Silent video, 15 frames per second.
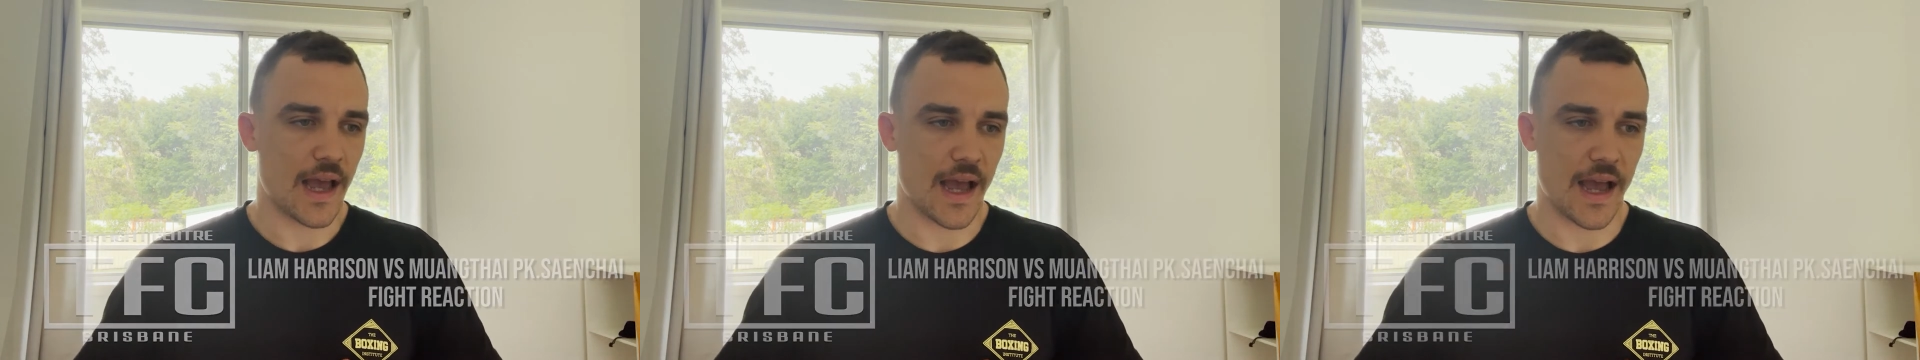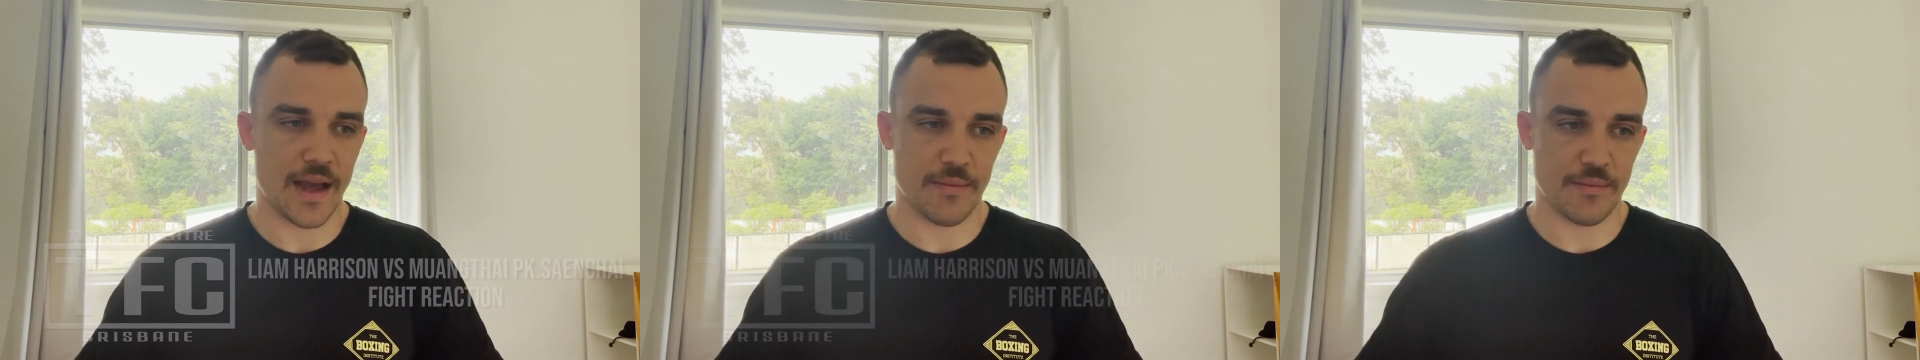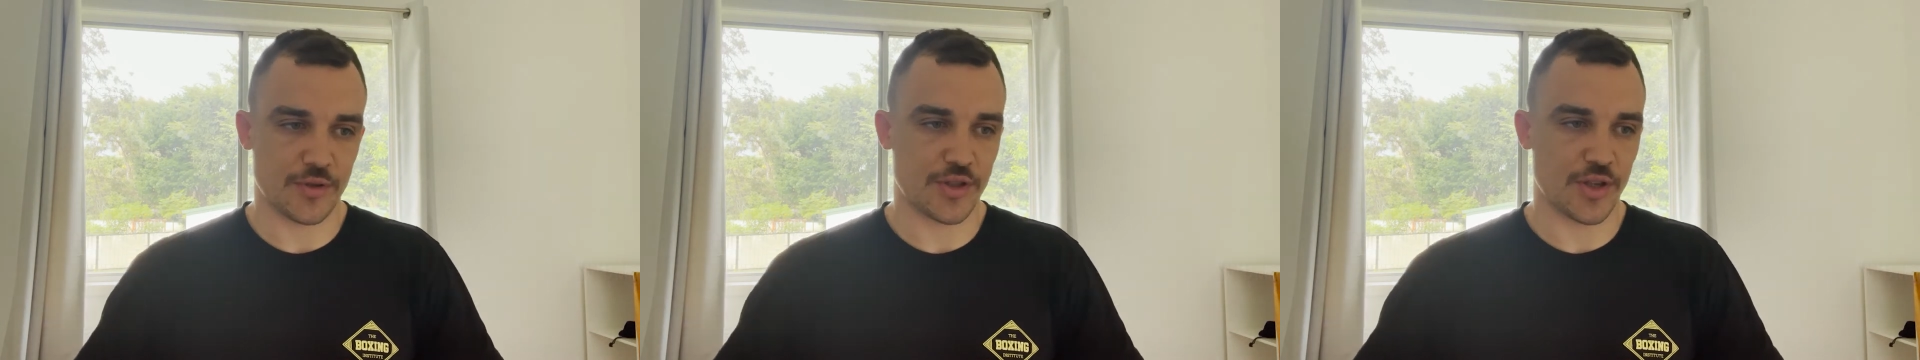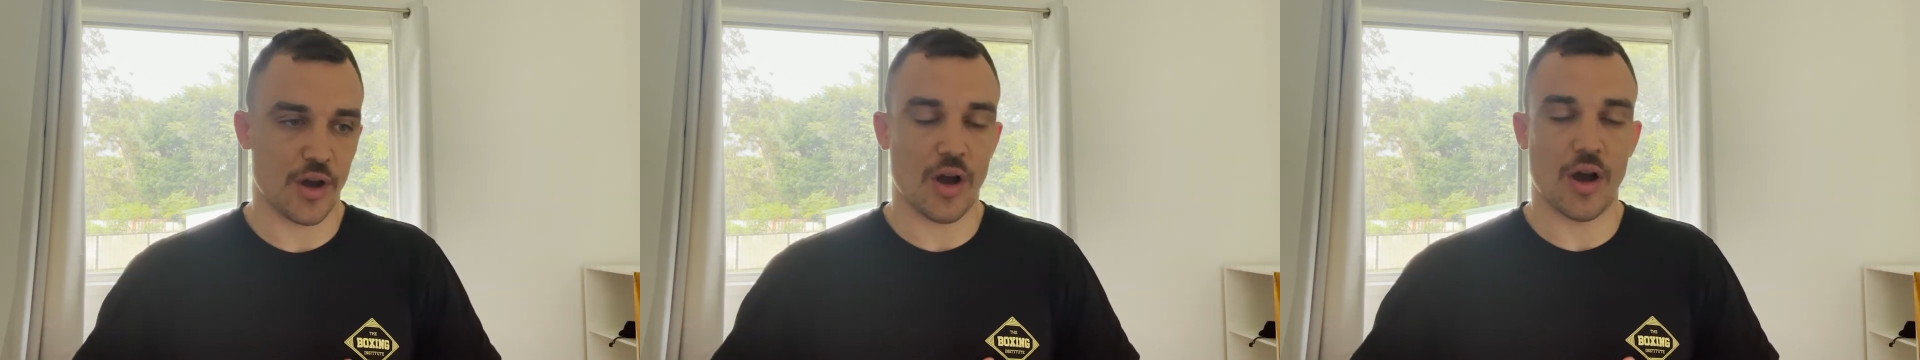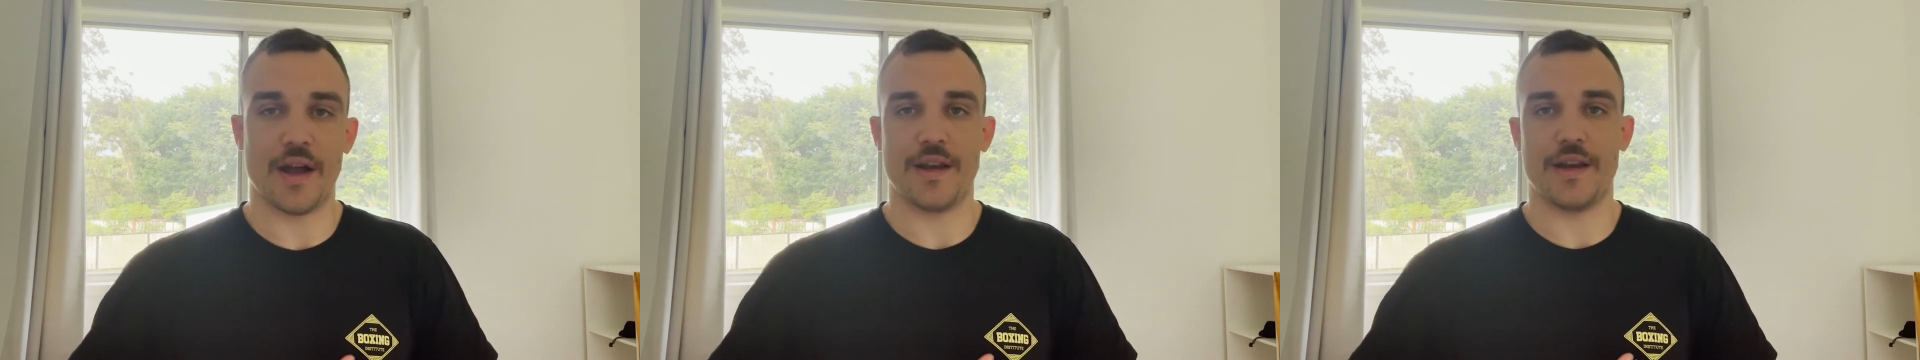
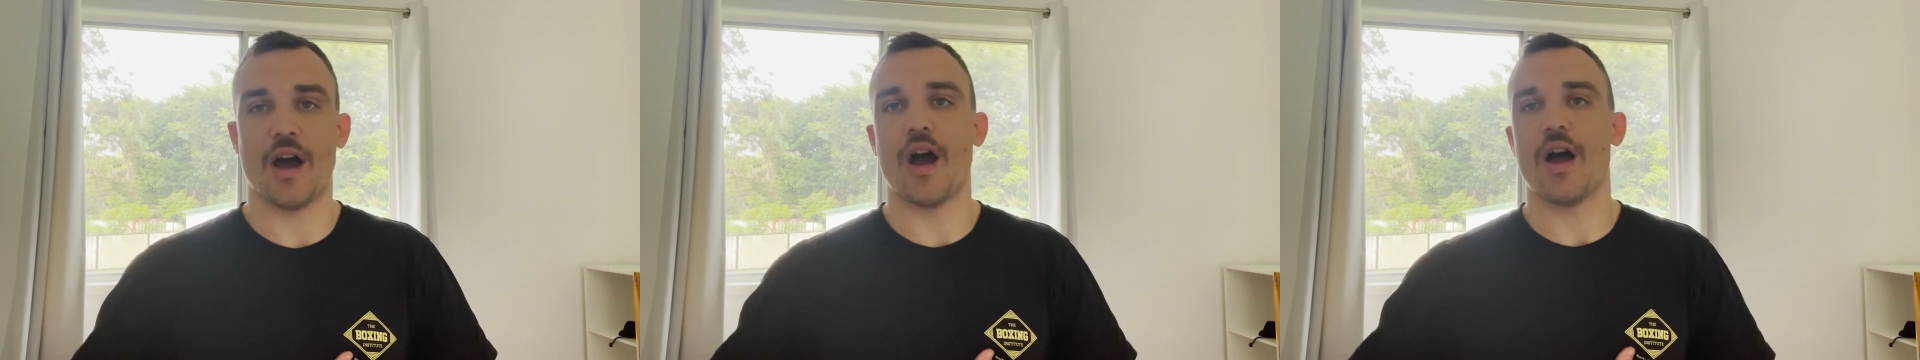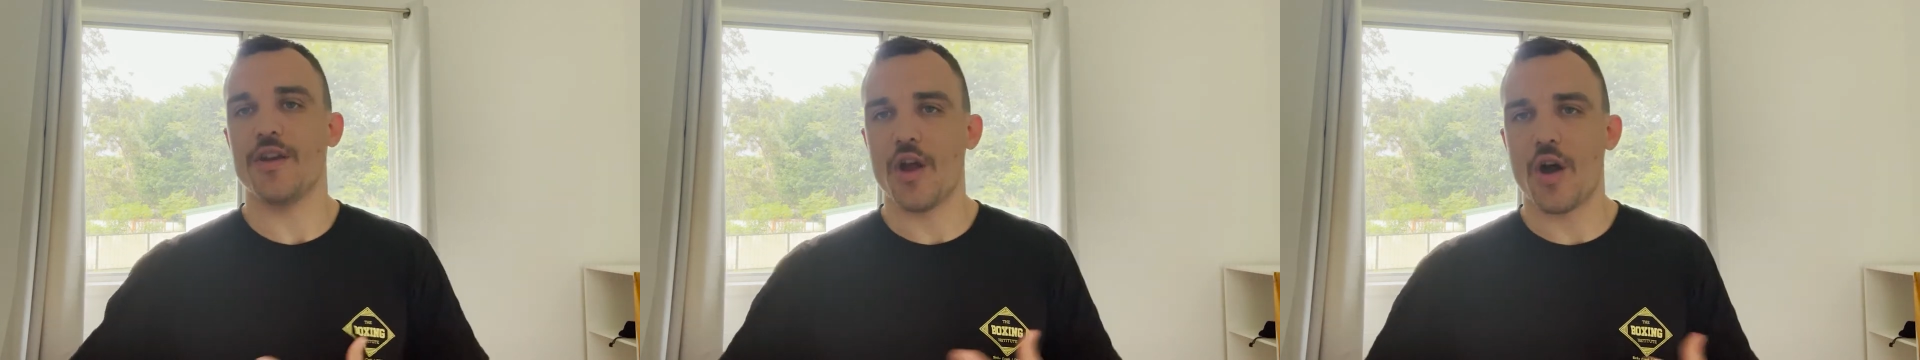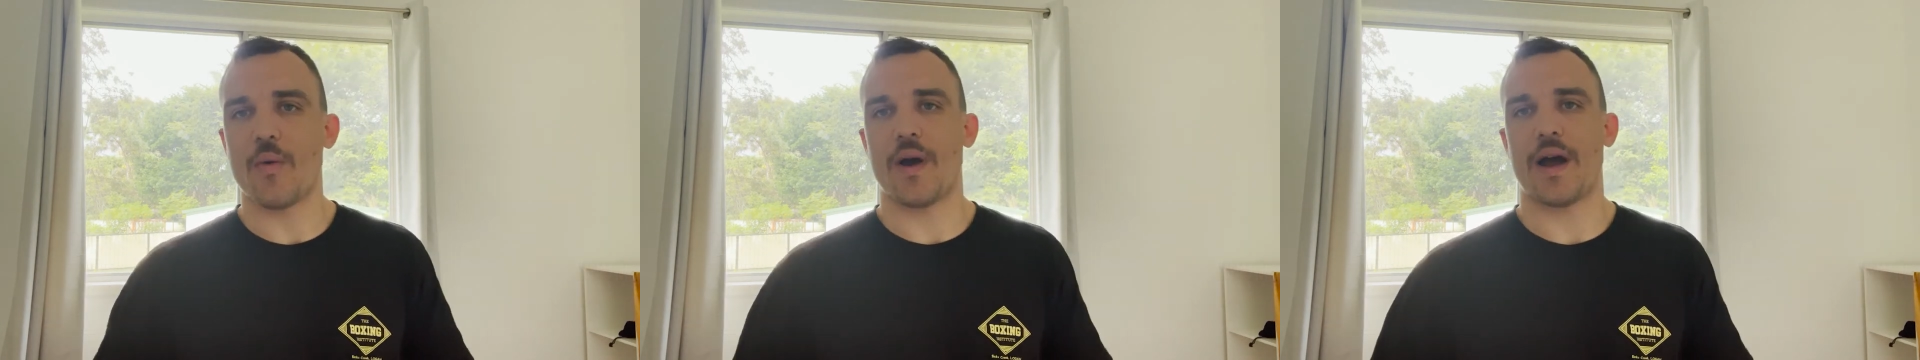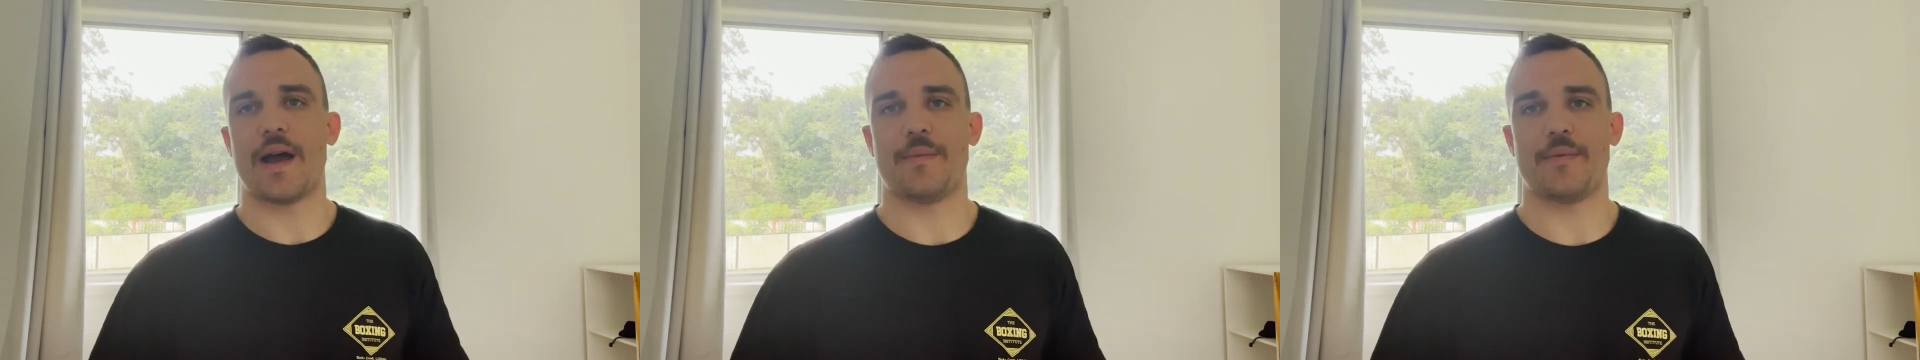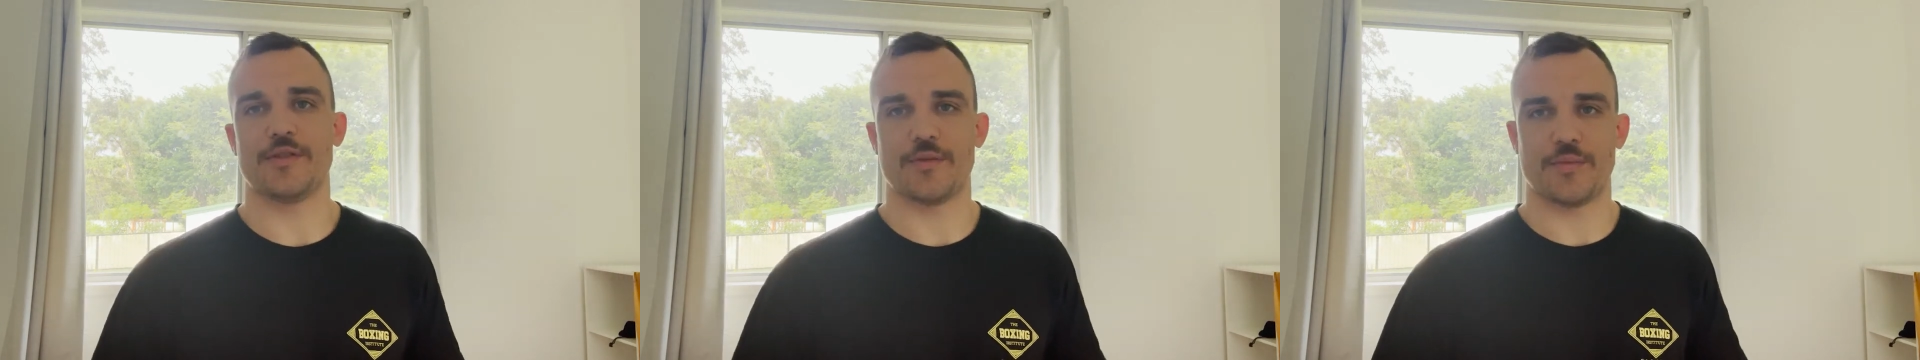So I know what
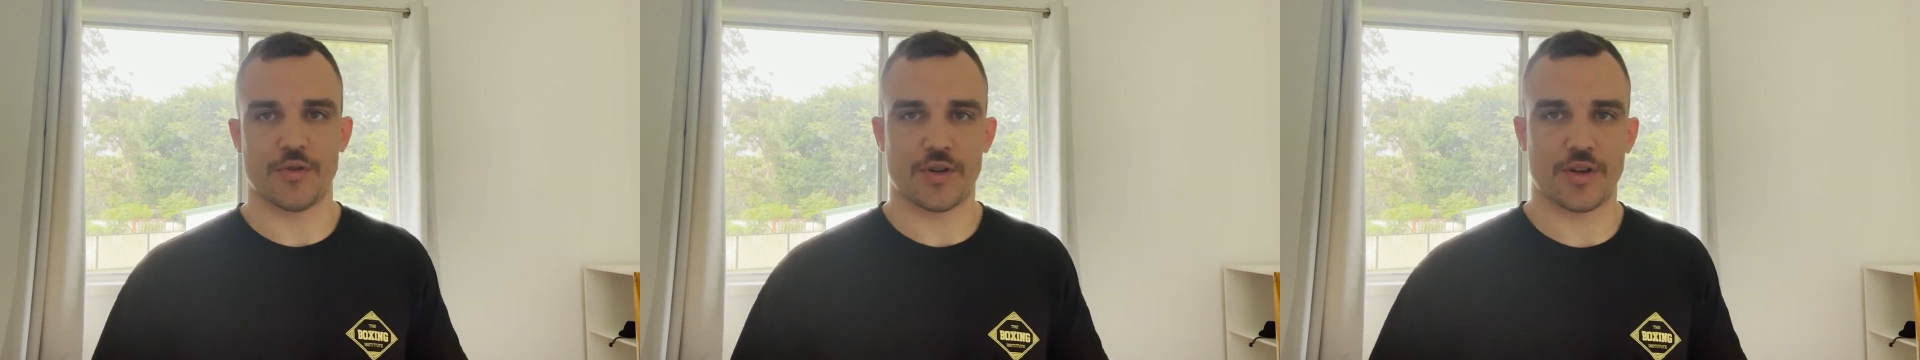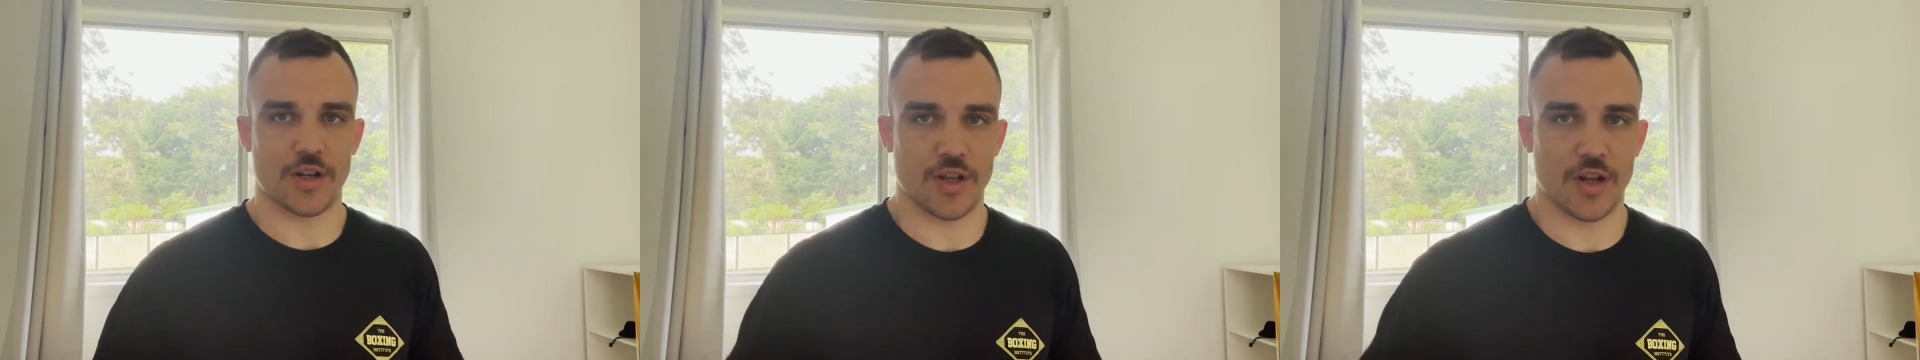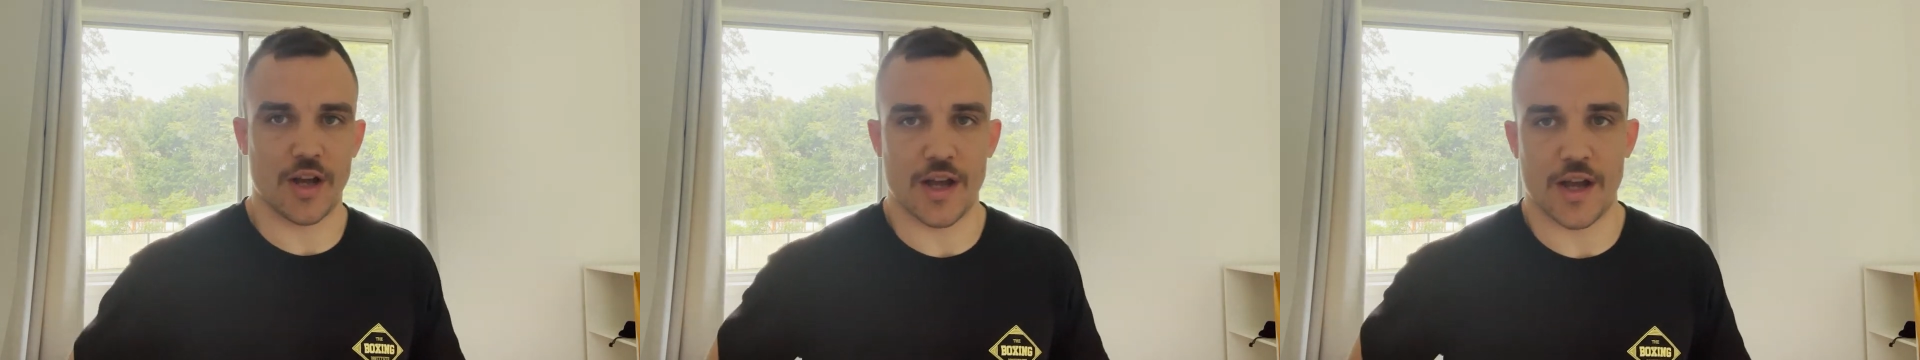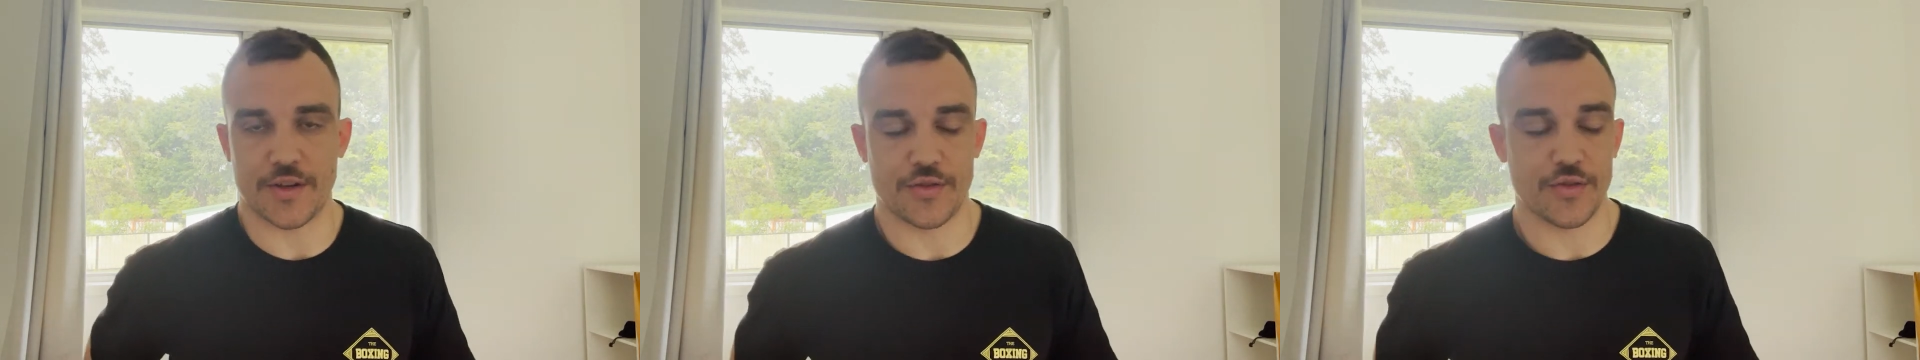happens. I'm not going to lie.